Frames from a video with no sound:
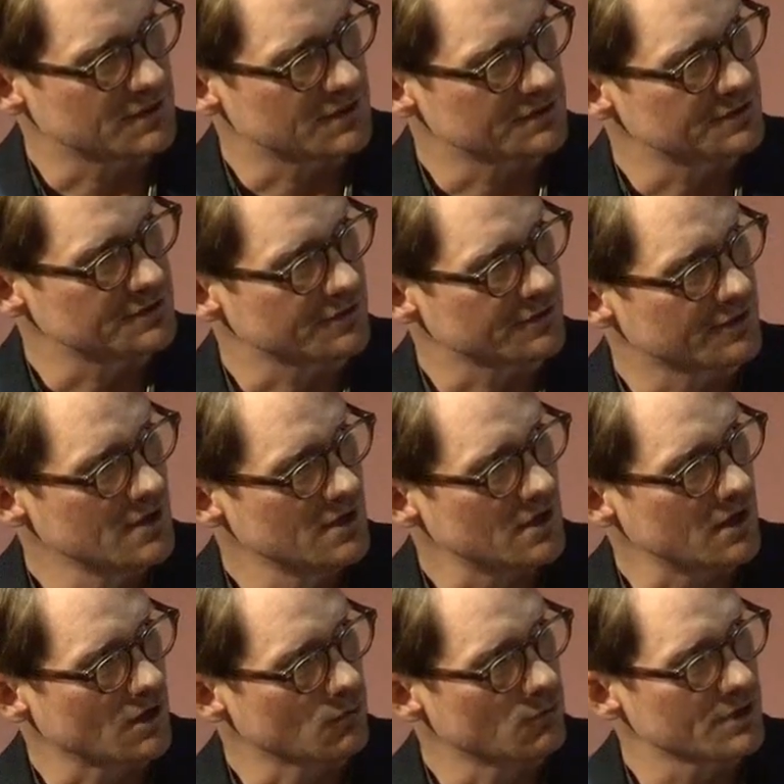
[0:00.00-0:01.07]
bud here
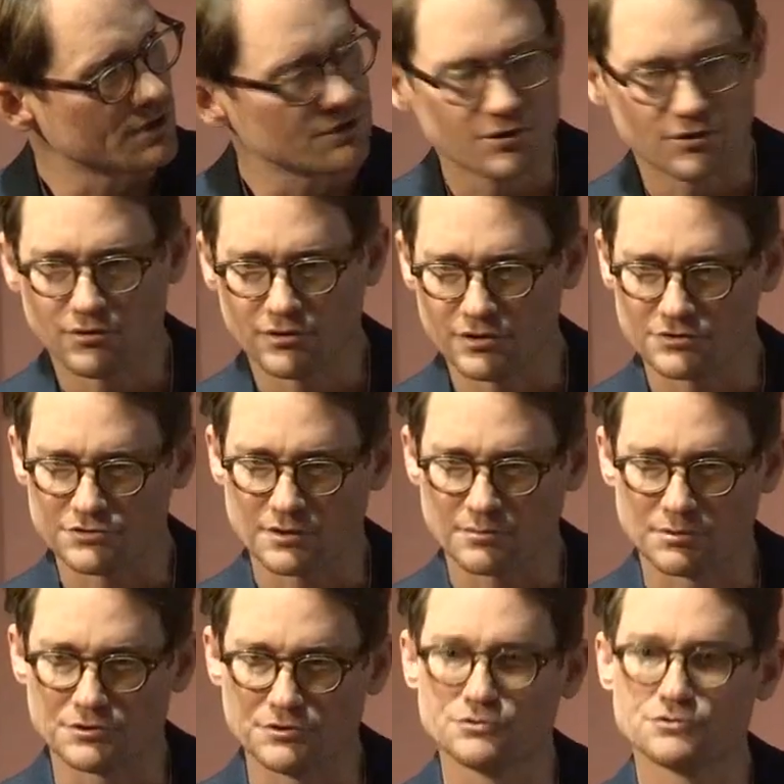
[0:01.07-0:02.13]
are where the oils are
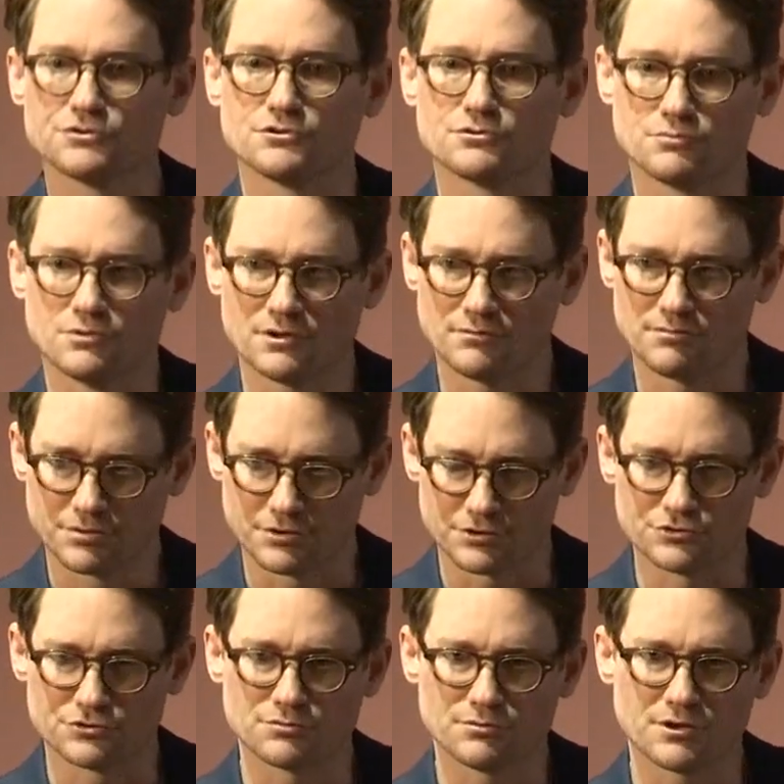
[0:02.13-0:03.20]
produced
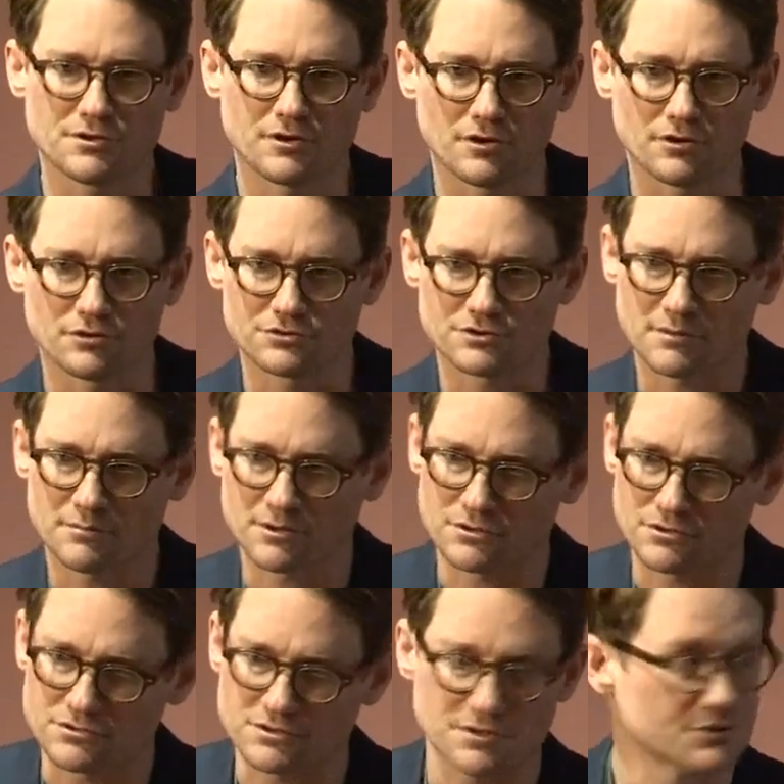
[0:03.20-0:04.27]
with all those
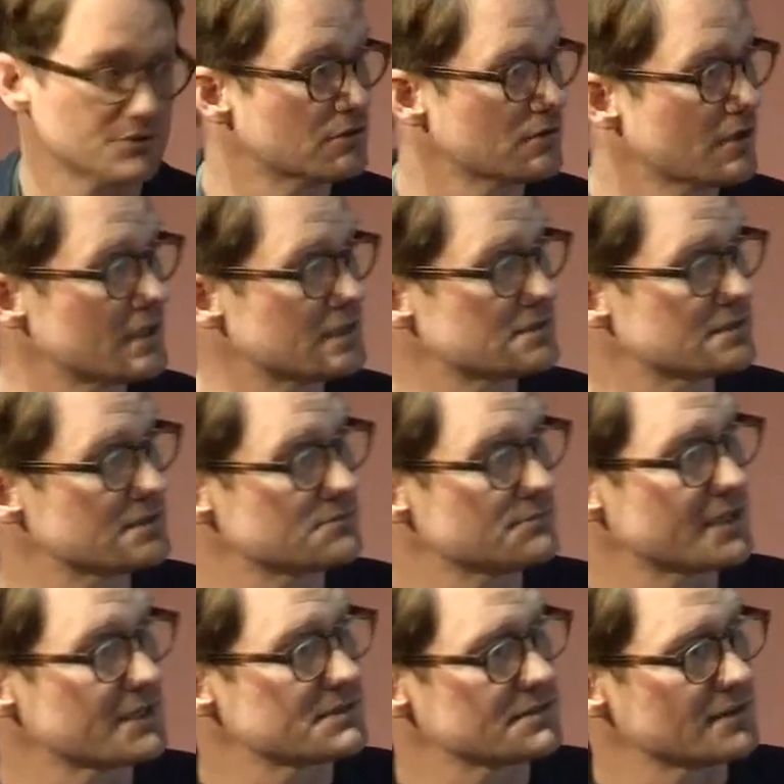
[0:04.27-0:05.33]
chemicals that are utilized as
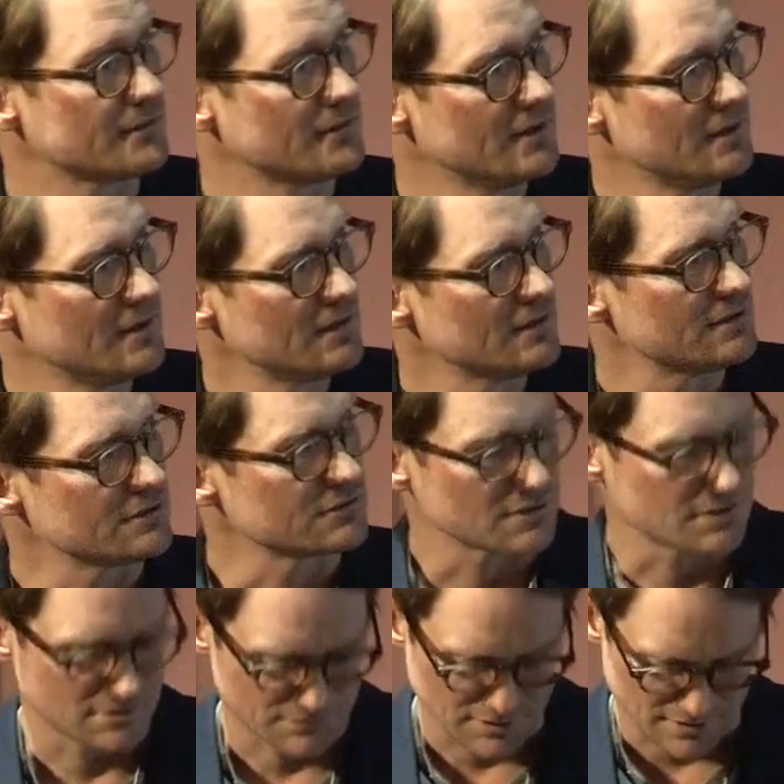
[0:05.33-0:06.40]
medicine. There's
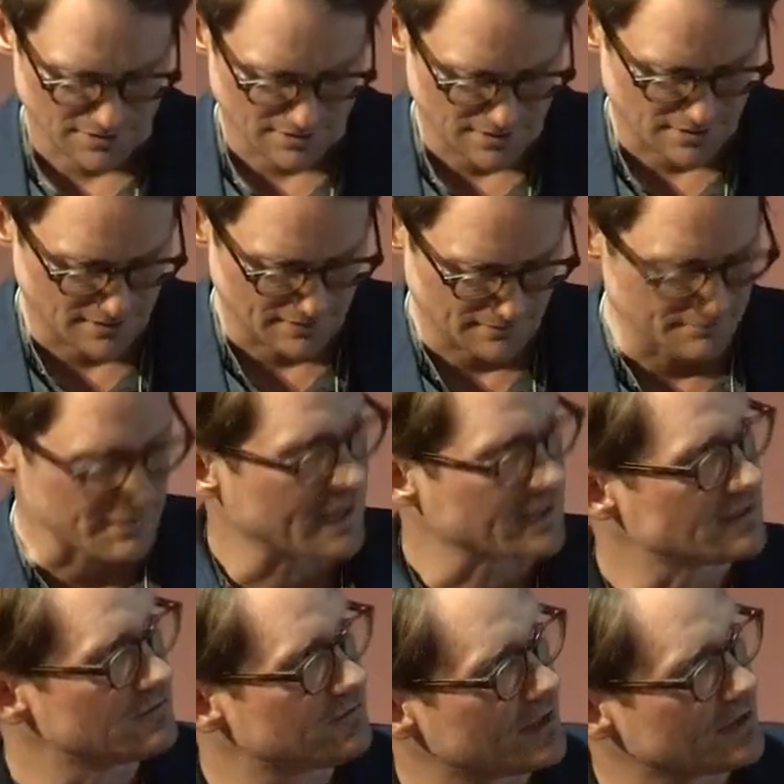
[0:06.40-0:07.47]
kind of a
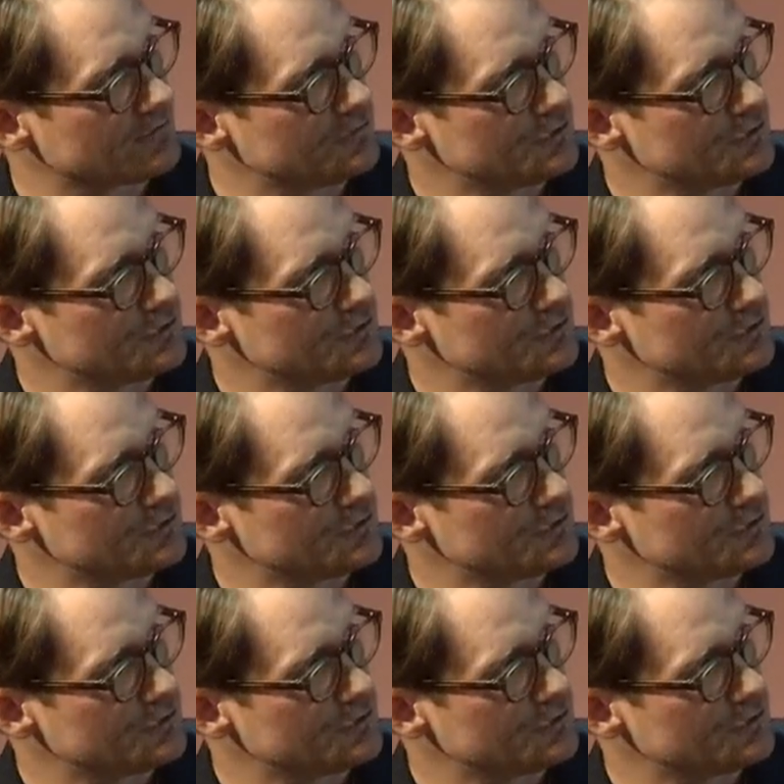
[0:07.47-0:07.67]
magnified